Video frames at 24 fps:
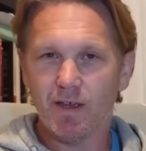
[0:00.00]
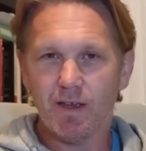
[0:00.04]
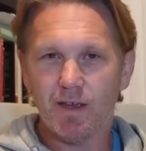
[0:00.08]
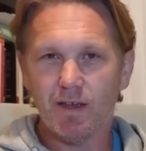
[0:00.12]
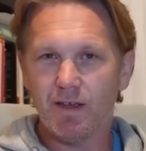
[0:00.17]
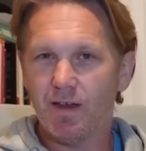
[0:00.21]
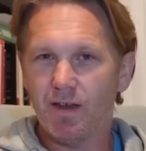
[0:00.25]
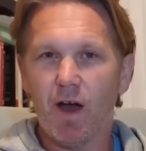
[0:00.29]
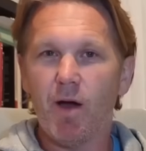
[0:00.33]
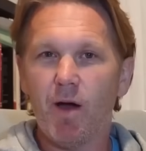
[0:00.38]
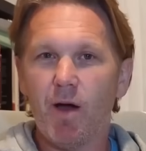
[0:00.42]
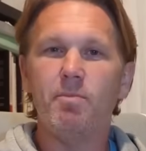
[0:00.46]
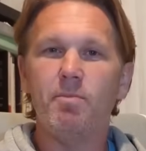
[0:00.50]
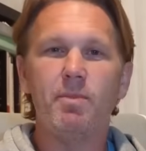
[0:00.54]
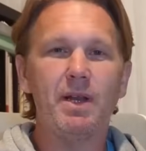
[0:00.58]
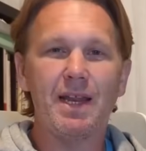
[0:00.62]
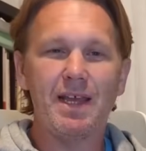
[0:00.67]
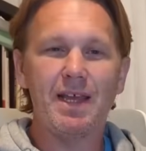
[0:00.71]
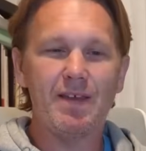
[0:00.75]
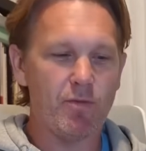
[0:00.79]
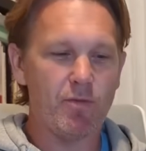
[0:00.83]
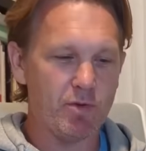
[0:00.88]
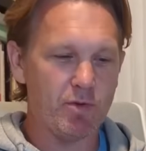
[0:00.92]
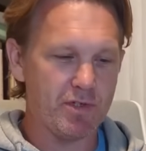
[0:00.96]

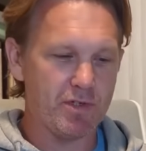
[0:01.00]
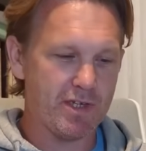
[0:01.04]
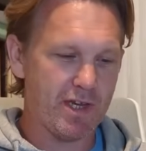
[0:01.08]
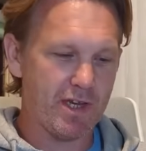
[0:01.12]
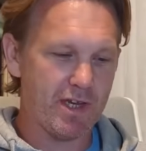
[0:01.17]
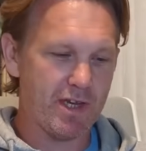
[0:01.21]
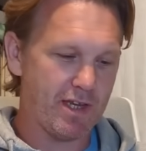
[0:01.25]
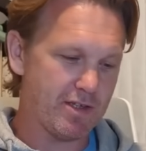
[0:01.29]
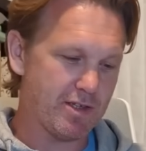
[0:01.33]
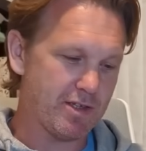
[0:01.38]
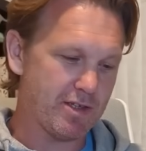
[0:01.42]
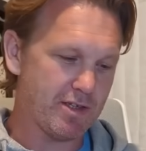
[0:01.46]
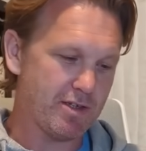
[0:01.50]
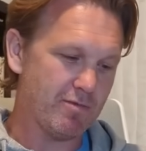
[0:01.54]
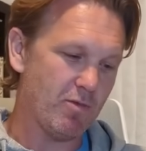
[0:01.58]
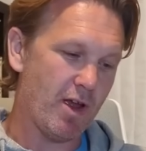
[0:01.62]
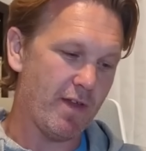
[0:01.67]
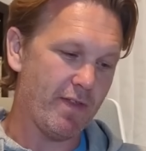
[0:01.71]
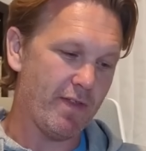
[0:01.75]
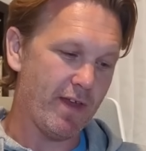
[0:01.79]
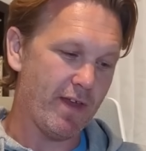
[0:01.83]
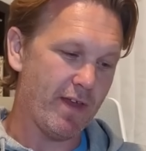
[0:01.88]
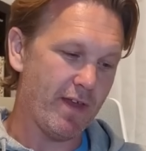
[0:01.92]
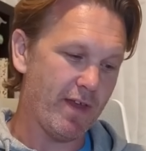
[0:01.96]
unbelievable scenes right
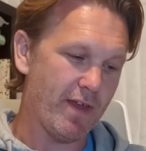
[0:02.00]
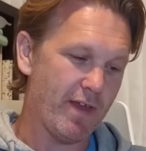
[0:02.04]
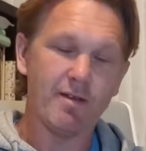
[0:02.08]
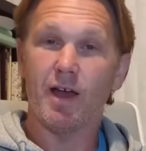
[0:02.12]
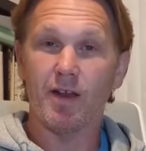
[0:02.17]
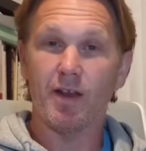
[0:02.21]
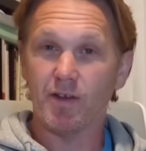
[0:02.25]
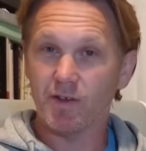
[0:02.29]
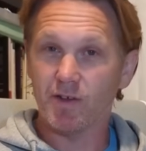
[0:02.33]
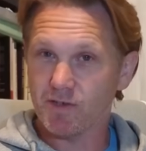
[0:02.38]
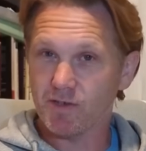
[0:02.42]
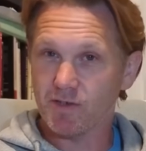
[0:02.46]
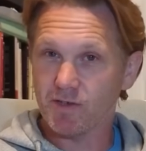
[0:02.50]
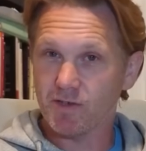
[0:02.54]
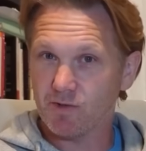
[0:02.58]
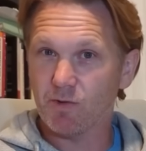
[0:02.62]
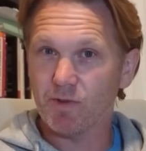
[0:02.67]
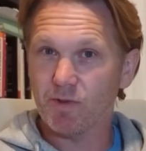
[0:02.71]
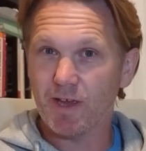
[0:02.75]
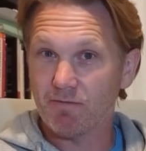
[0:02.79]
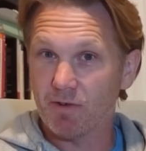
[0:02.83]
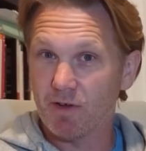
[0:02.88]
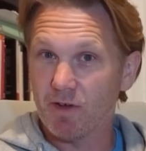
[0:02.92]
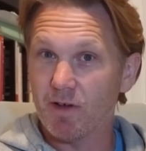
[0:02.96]
there. And I saw the
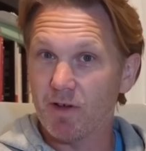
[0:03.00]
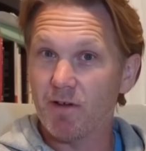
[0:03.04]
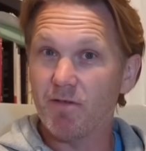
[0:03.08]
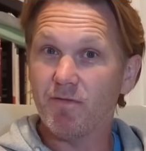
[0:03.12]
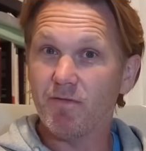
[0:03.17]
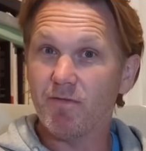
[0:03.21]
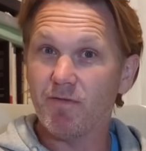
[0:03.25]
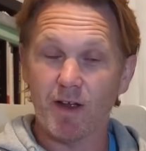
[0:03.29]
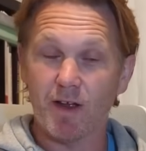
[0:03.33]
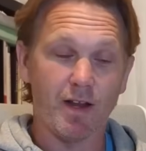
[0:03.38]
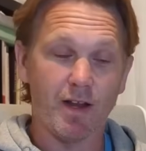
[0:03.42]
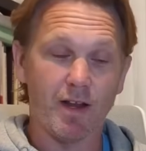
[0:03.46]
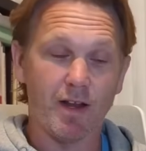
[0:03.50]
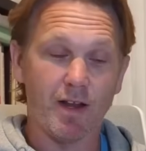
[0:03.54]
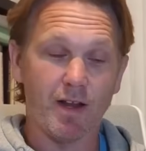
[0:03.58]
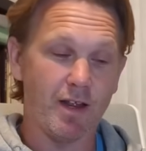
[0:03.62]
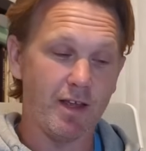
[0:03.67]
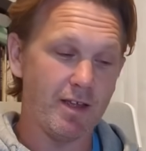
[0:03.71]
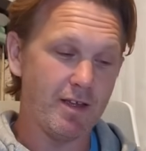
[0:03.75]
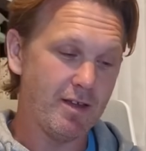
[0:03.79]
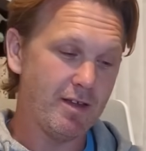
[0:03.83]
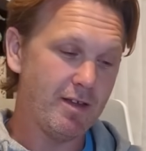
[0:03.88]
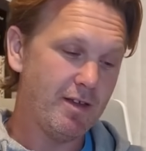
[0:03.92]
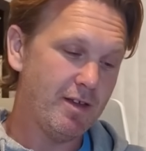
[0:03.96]
advert, finally,
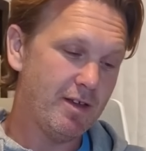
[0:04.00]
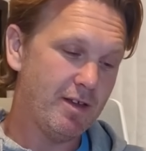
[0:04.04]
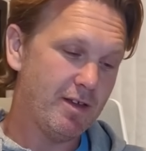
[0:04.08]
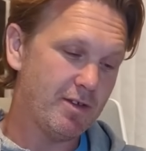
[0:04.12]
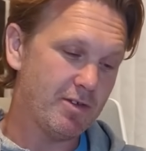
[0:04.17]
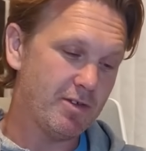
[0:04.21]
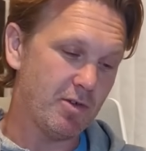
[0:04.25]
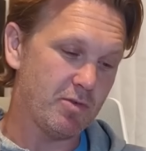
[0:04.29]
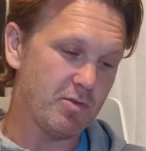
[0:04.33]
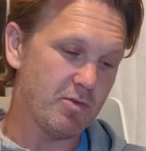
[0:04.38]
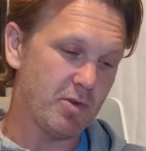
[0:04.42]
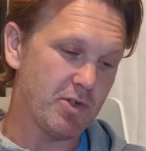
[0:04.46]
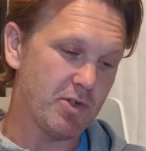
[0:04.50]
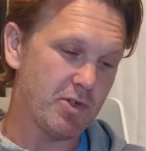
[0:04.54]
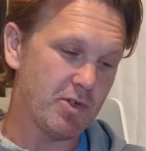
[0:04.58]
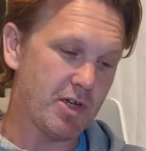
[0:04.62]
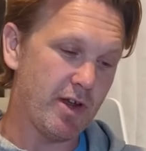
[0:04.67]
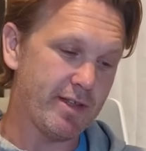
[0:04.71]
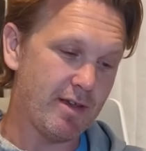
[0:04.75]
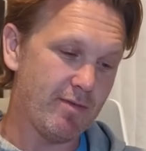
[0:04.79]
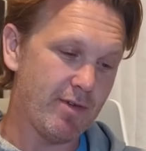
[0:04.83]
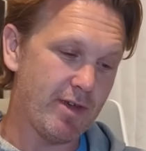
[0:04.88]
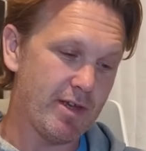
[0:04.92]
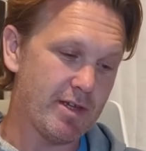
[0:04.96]
because I was watching
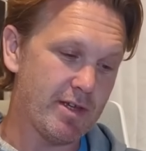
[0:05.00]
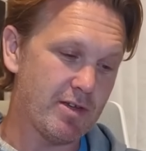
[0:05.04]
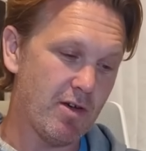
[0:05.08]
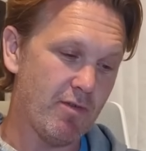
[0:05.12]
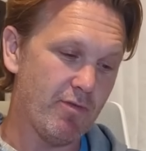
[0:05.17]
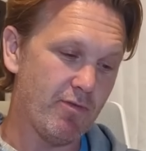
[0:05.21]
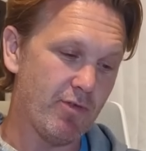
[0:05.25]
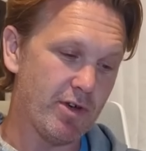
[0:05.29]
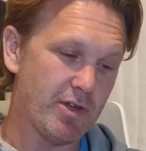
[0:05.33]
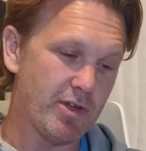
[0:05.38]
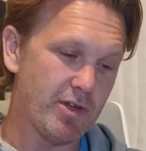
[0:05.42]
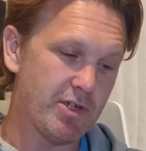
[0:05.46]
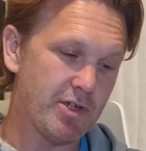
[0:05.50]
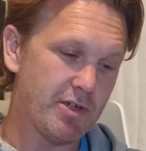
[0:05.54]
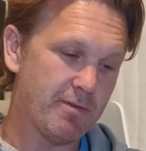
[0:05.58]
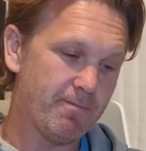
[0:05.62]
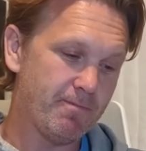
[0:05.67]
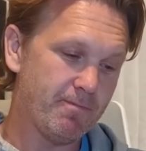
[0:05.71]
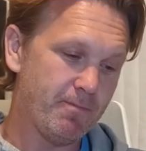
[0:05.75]
ITV's coverage.